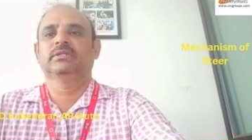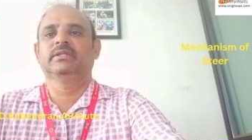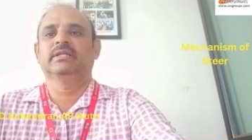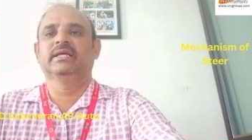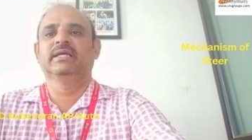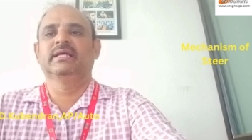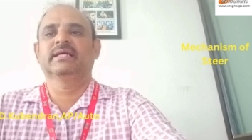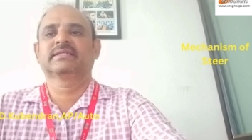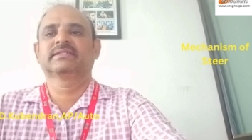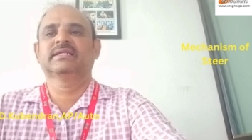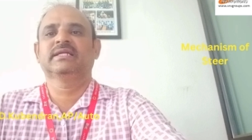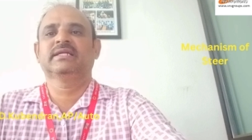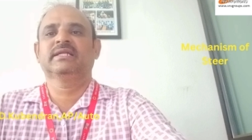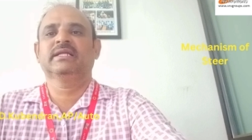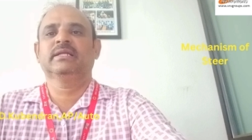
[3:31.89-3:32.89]
The
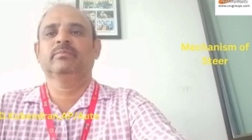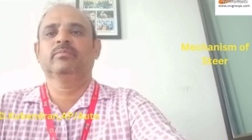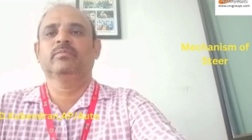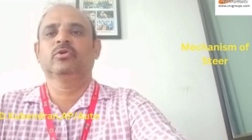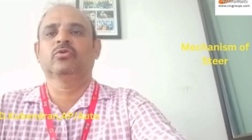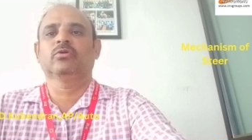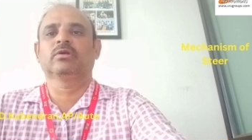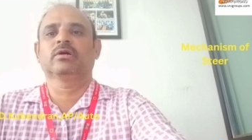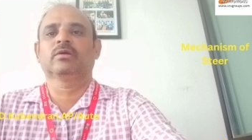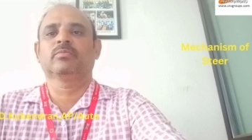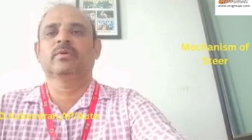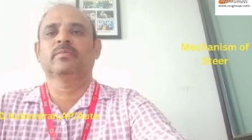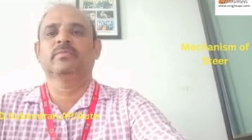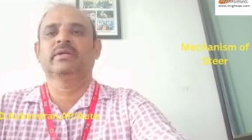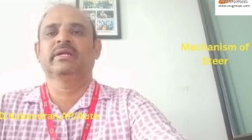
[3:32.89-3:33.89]
eccentric rotor
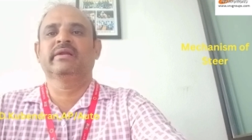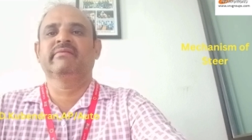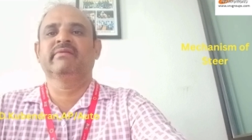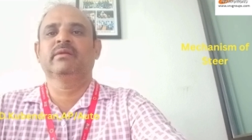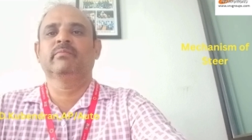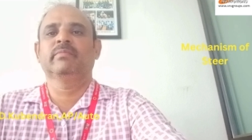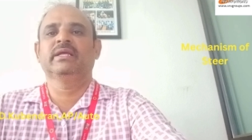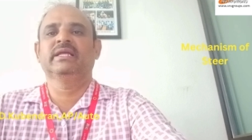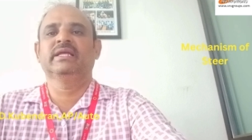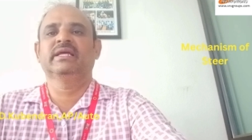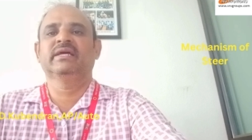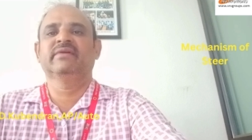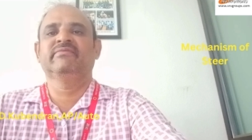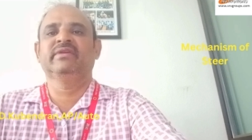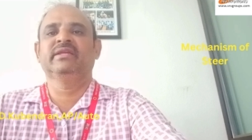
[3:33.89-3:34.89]
pump driven by
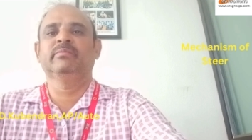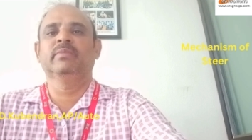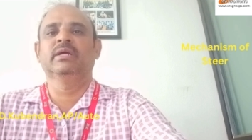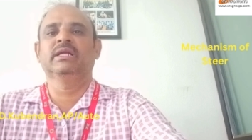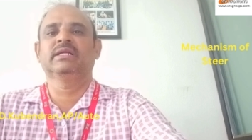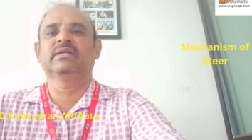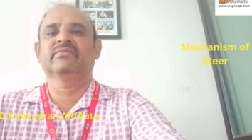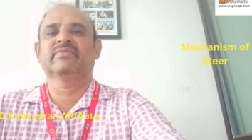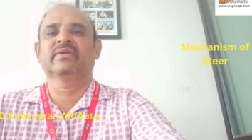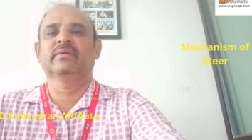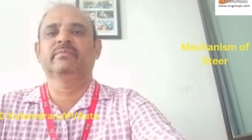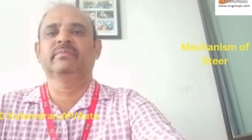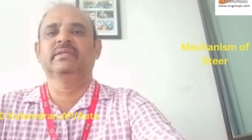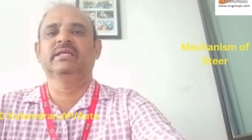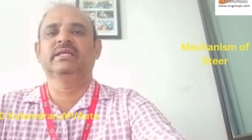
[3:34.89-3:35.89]
a V-belt
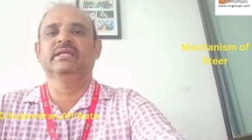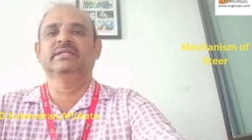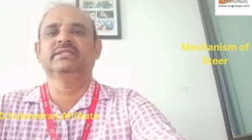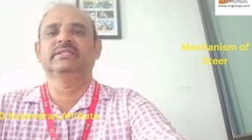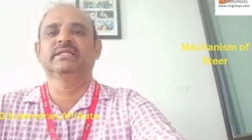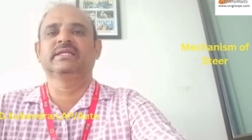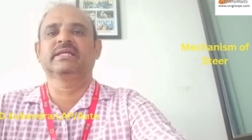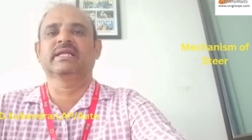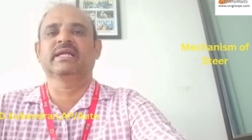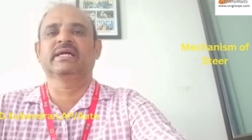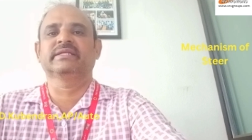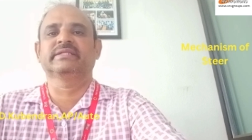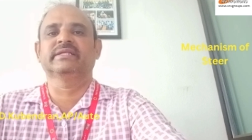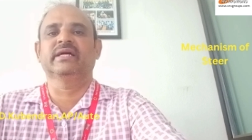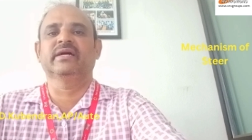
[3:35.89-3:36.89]
from the engine
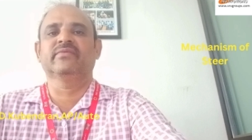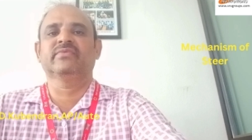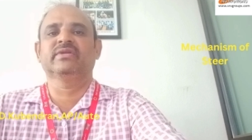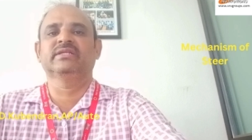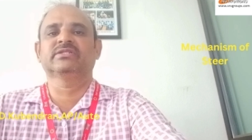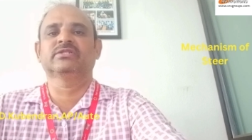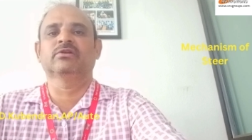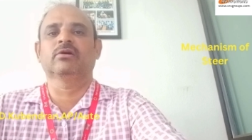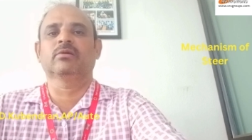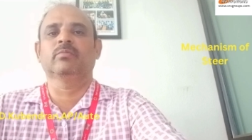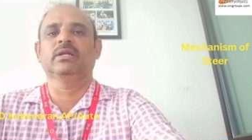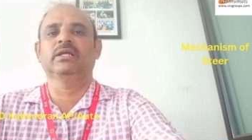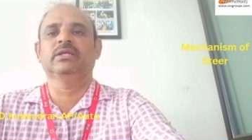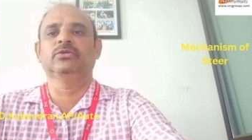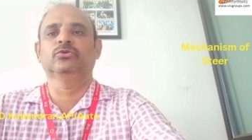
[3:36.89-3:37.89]
crankshaft is
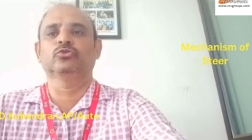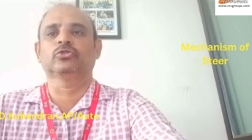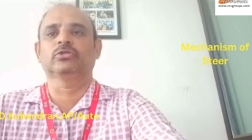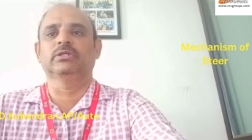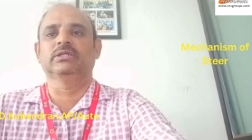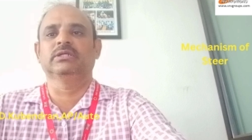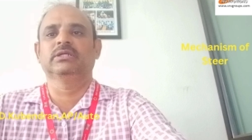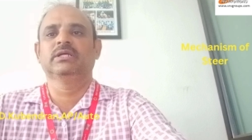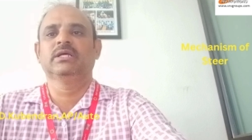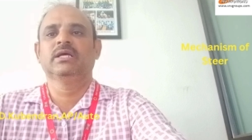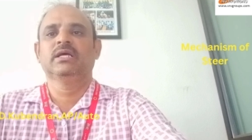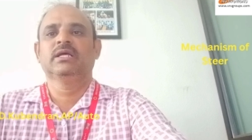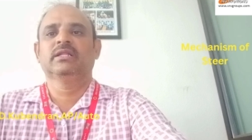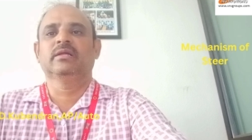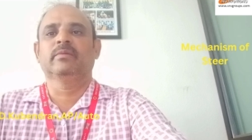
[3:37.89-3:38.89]
normally used.
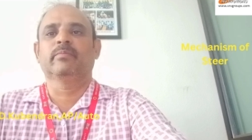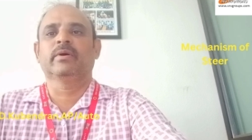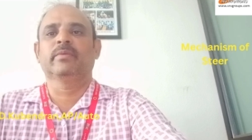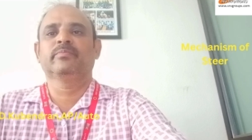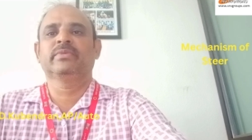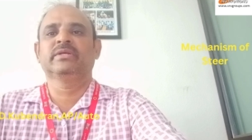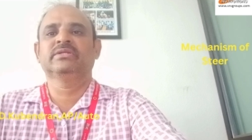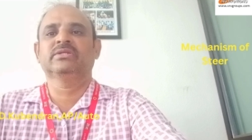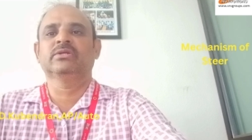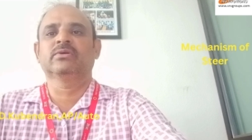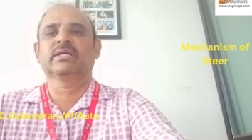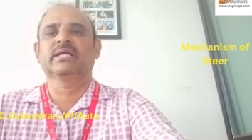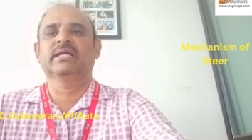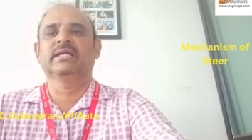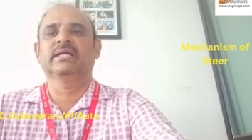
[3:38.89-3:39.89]
The pump is
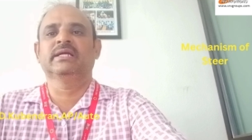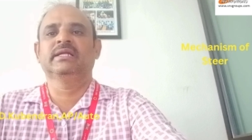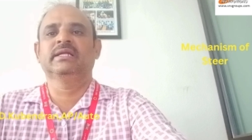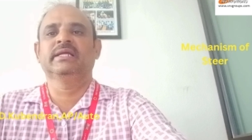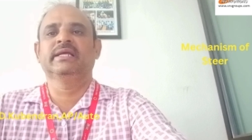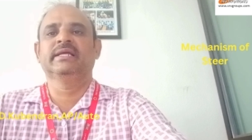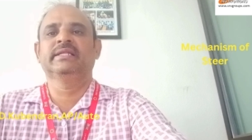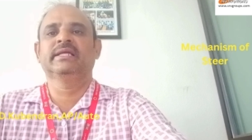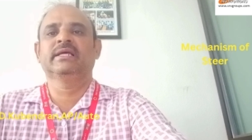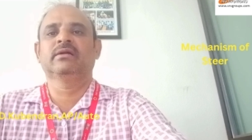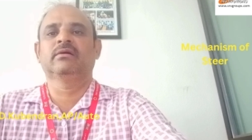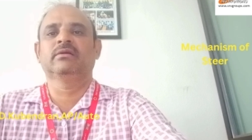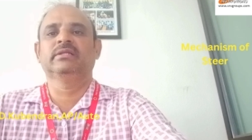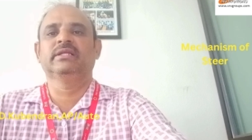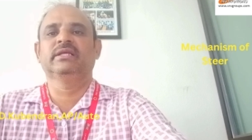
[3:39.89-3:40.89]
located either
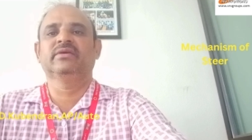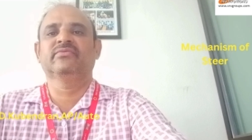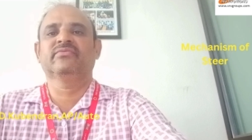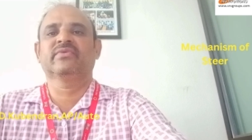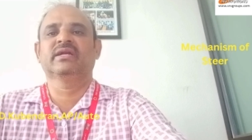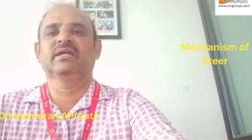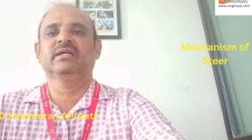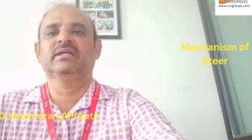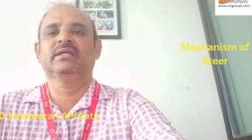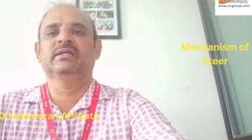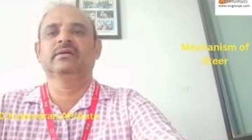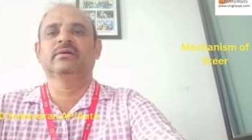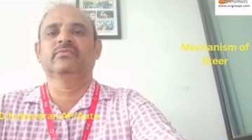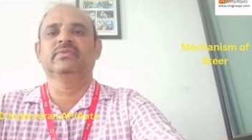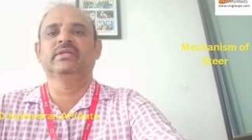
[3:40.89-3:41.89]
on the front
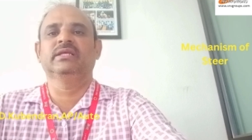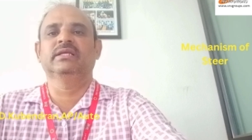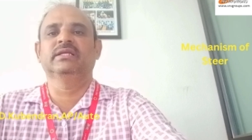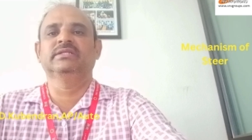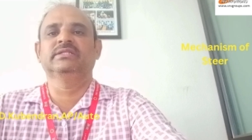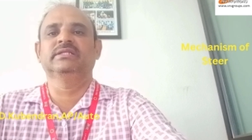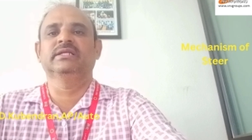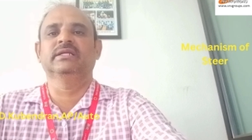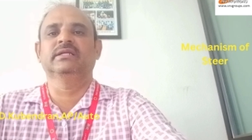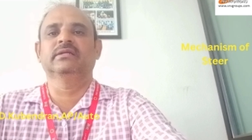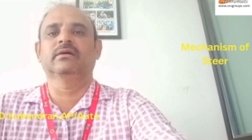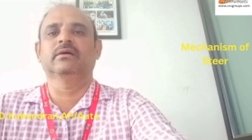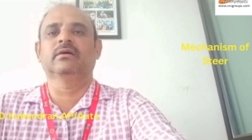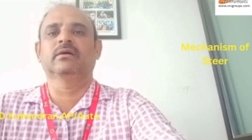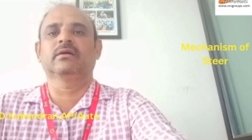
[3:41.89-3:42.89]
of the engine
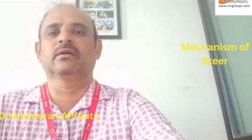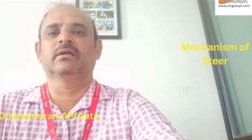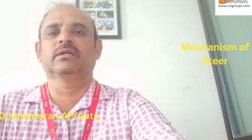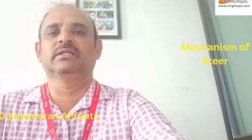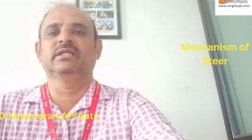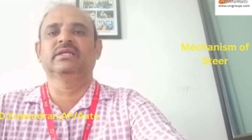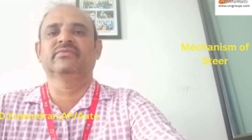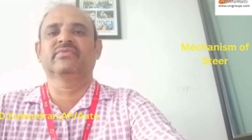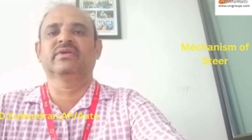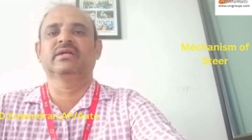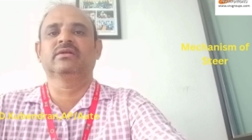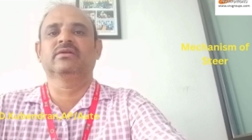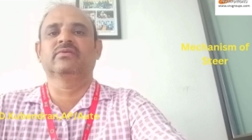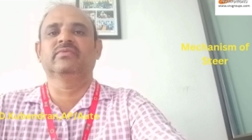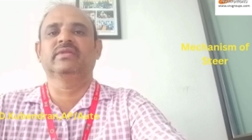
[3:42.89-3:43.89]
or at the
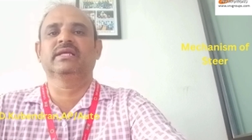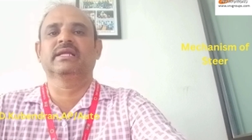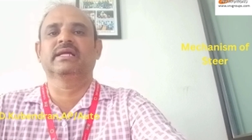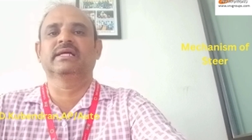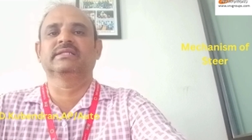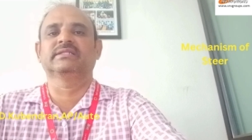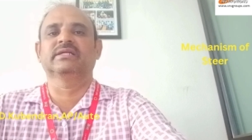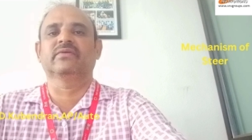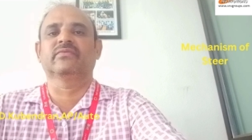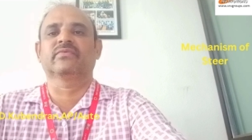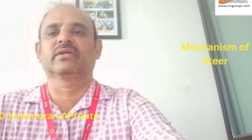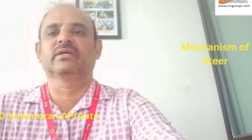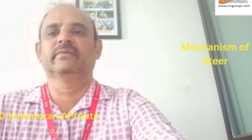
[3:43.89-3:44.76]
front of the crankshaft.